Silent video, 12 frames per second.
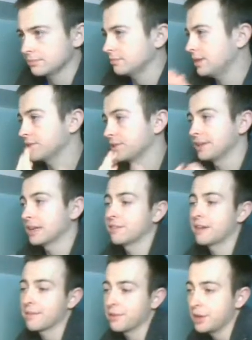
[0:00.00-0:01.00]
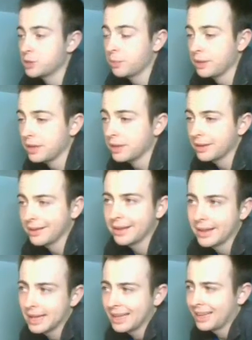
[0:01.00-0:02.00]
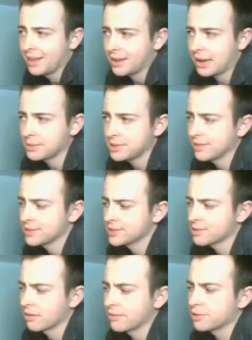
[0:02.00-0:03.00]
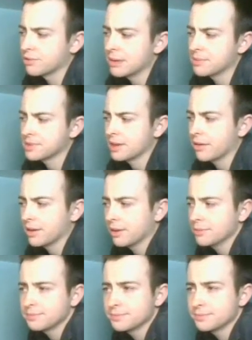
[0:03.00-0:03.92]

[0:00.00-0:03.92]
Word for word: He's only down 500 HP. I would say this is sort of a dream scenario.